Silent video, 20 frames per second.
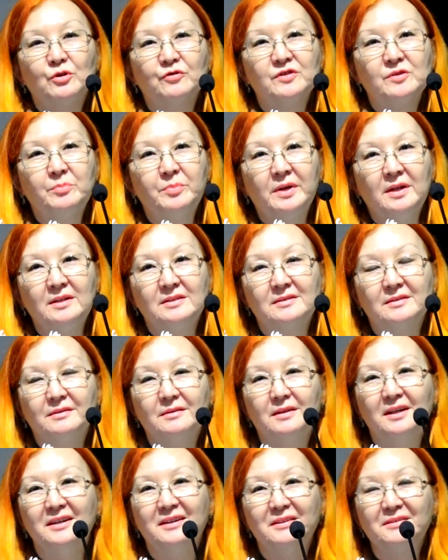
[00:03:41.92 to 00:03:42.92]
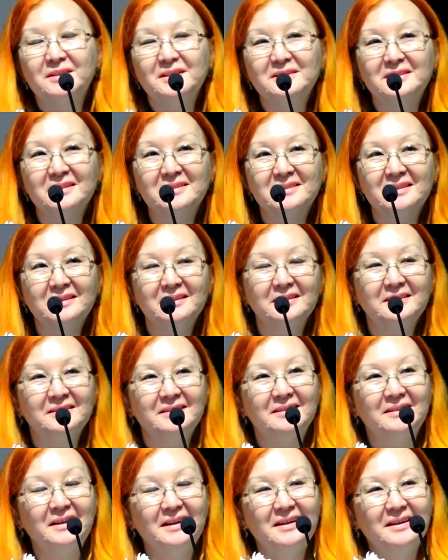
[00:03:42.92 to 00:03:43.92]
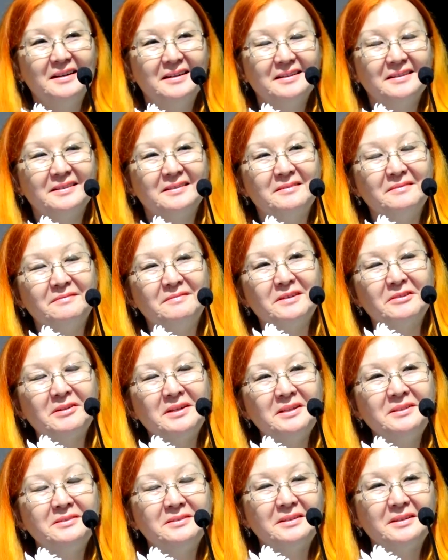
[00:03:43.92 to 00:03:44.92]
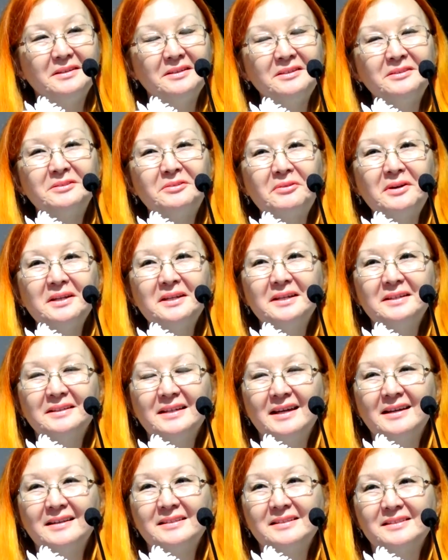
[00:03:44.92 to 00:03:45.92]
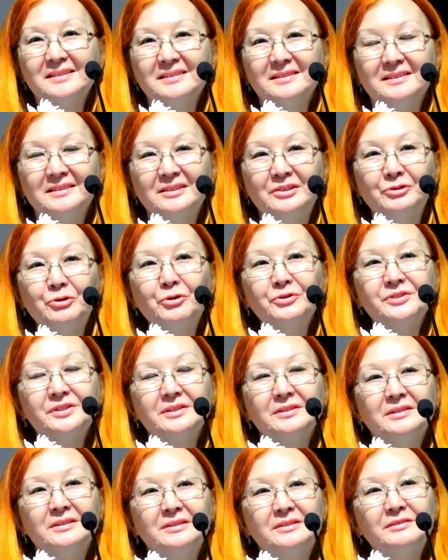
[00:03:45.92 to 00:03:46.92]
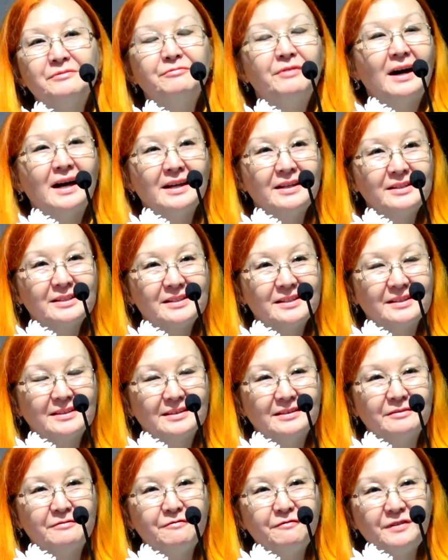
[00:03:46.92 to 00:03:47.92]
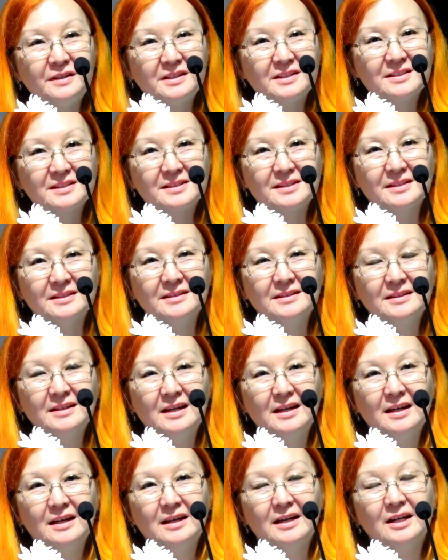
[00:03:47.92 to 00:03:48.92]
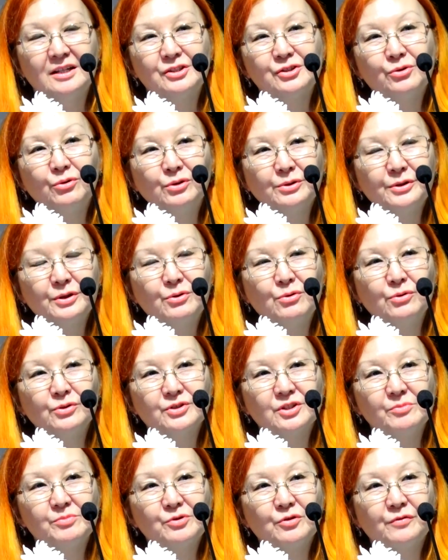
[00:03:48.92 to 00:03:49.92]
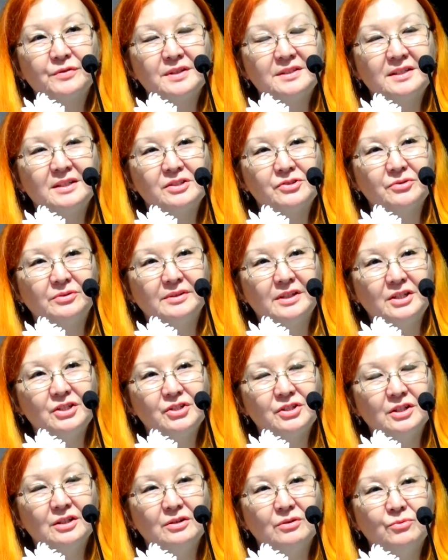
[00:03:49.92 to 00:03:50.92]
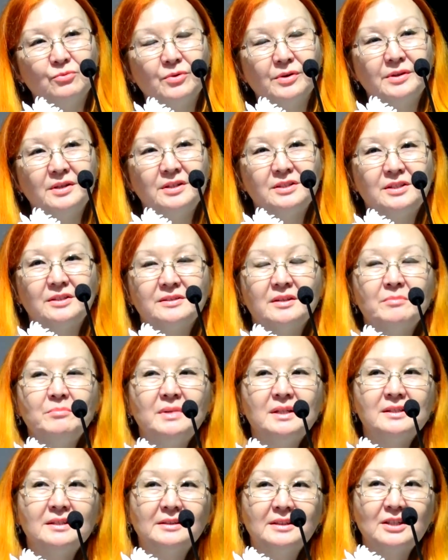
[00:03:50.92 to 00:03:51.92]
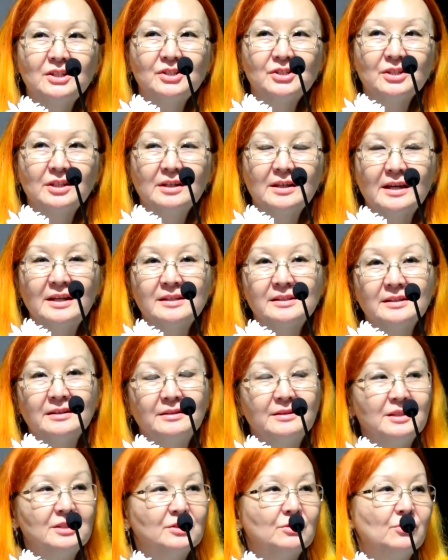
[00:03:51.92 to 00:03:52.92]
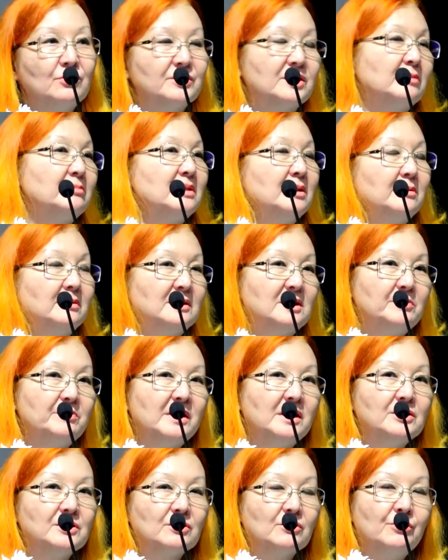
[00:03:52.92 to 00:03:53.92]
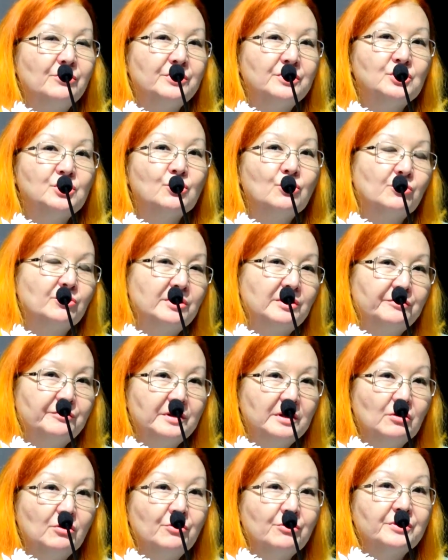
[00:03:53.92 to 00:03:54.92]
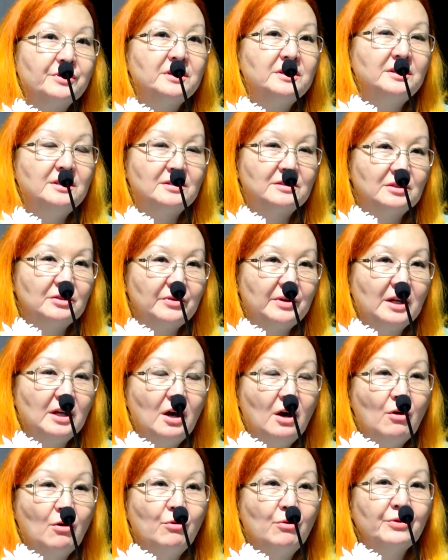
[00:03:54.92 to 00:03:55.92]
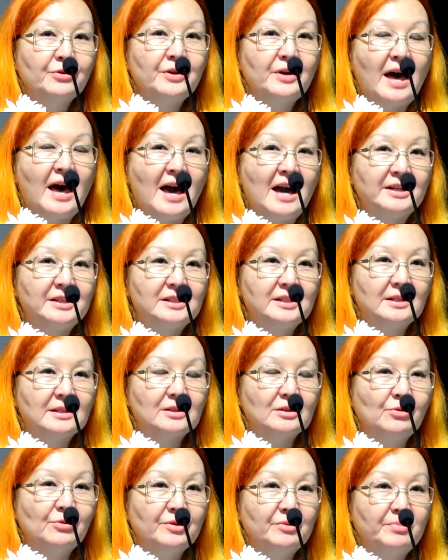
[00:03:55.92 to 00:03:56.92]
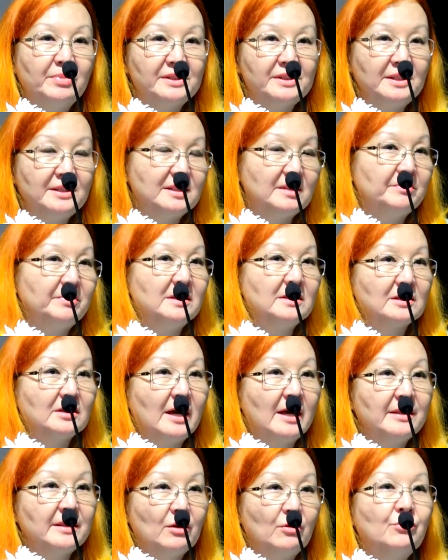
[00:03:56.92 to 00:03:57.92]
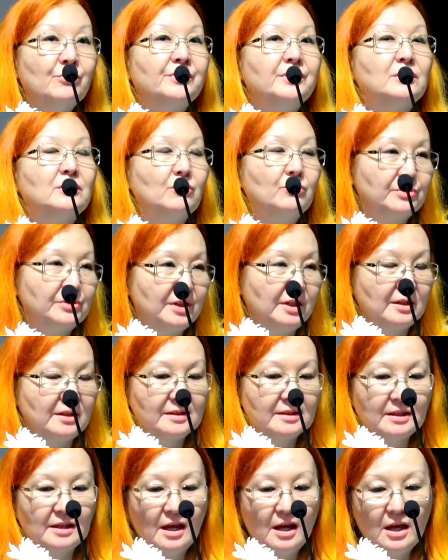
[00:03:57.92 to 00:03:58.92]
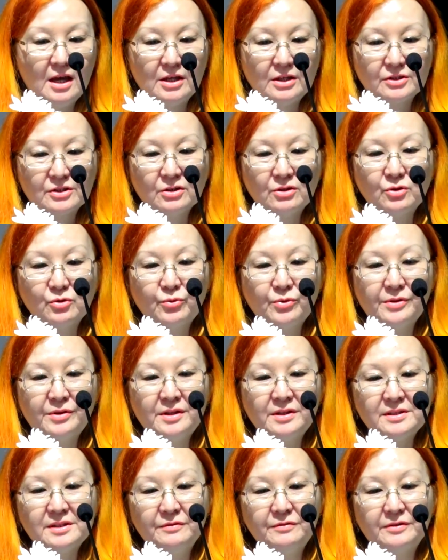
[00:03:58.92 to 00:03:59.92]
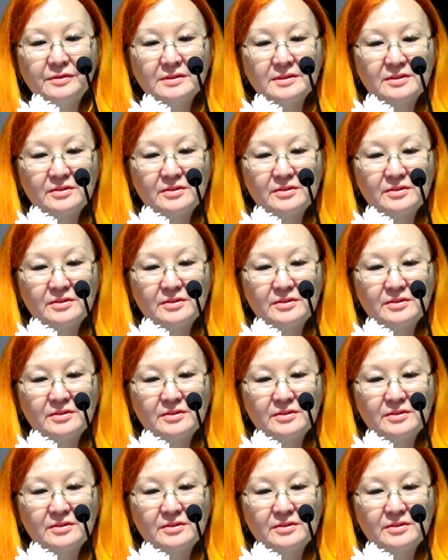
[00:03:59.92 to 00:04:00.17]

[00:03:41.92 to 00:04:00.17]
of space, this is a very intriguing and not defined, fixed at all, the concept of the Central Asia, whether it is a Middle Asia, and this concept depends on the geography, on the history, on the actors, on the participants, and on the context. So within different